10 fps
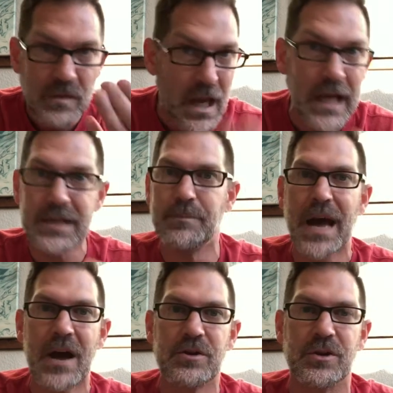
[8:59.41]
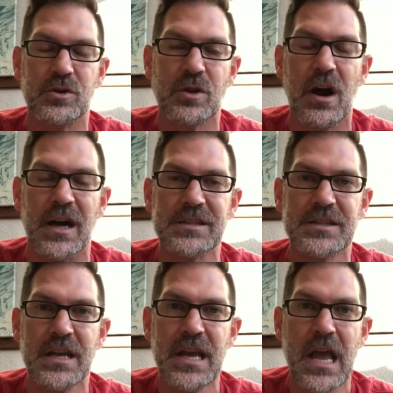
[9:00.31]
I could bow to the
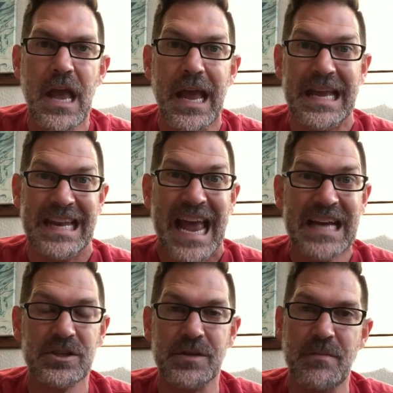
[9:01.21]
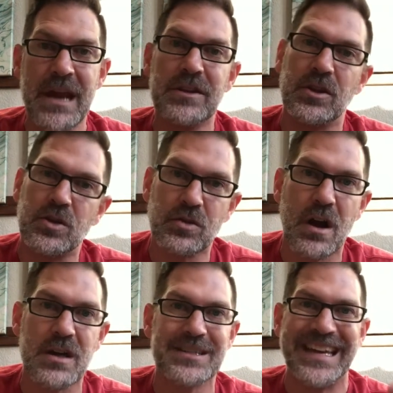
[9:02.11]
cross and actually make the
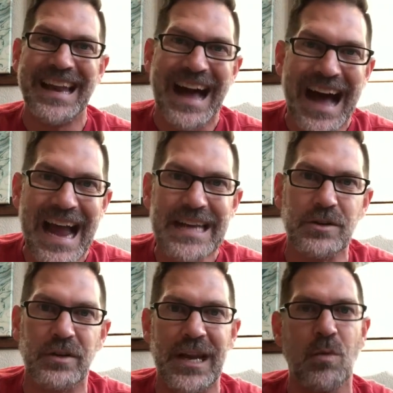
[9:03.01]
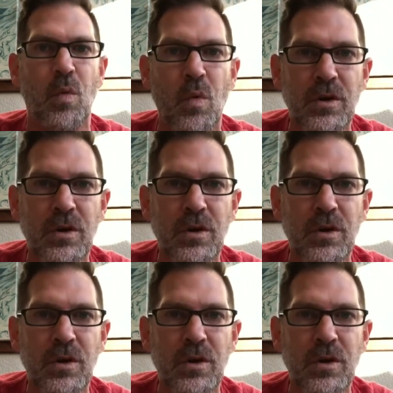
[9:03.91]
cross an idol and